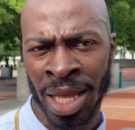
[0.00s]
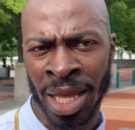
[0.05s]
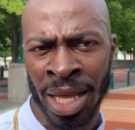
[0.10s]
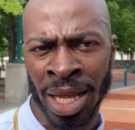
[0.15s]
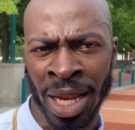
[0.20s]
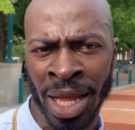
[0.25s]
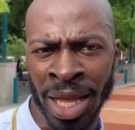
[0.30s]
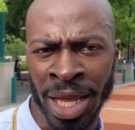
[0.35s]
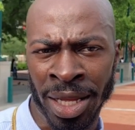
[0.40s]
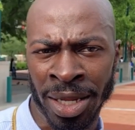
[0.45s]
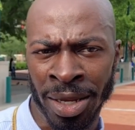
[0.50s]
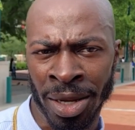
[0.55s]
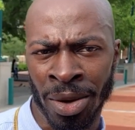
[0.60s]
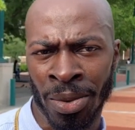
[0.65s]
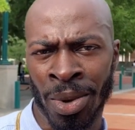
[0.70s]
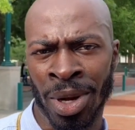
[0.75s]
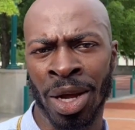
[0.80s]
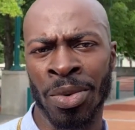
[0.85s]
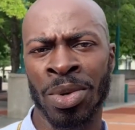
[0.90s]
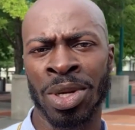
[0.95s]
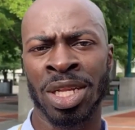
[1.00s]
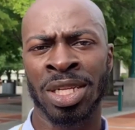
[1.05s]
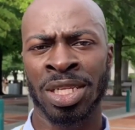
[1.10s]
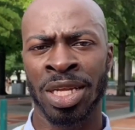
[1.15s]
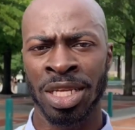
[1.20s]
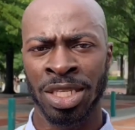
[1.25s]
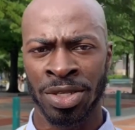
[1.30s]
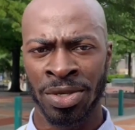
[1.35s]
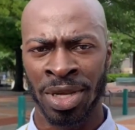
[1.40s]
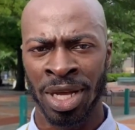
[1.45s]
And like, what I want to
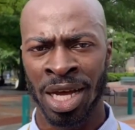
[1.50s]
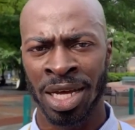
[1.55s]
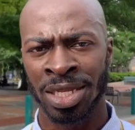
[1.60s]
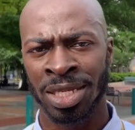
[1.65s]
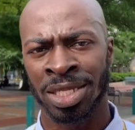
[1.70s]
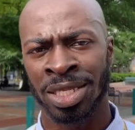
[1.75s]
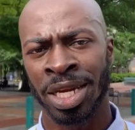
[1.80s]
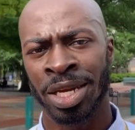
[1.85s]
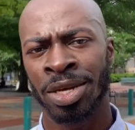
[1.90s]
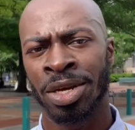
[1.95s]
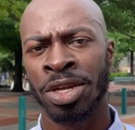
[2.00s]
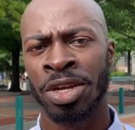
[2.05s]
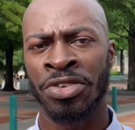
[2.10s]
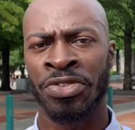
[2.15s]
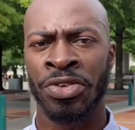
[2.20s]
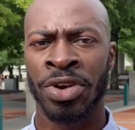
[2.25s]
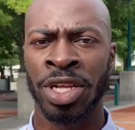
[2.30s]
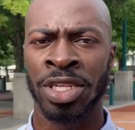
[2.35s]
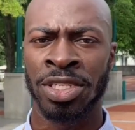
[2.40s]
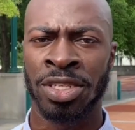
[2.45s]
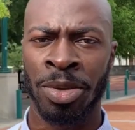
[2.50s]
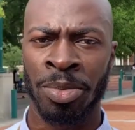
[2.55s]
say to you guys, check on your friends,